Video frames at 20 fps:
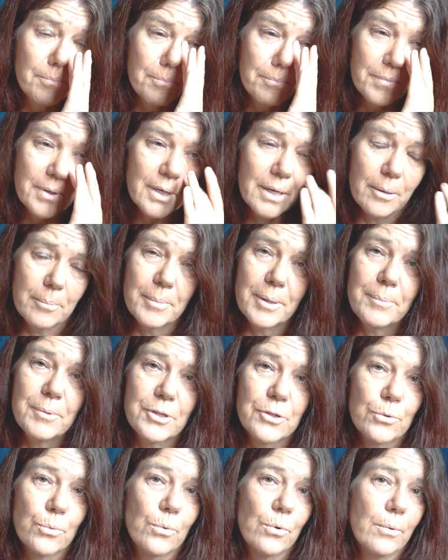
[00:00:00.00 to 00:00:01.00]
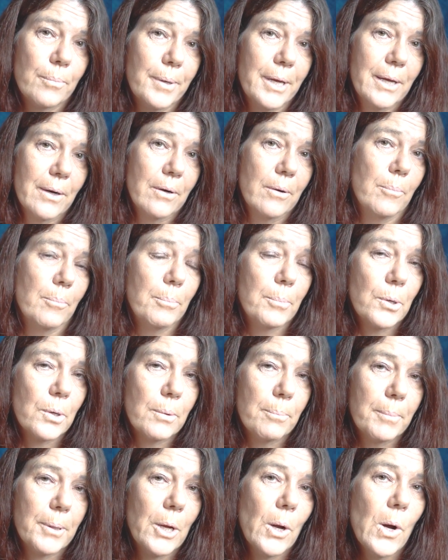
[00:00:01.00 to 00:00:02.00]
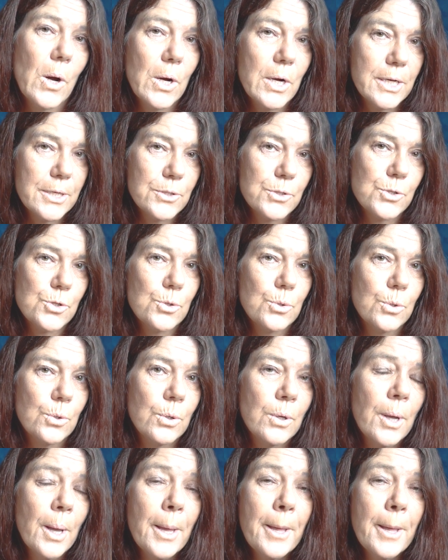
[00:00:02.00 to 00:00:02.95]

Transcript: maybe talk about it and put it behind you.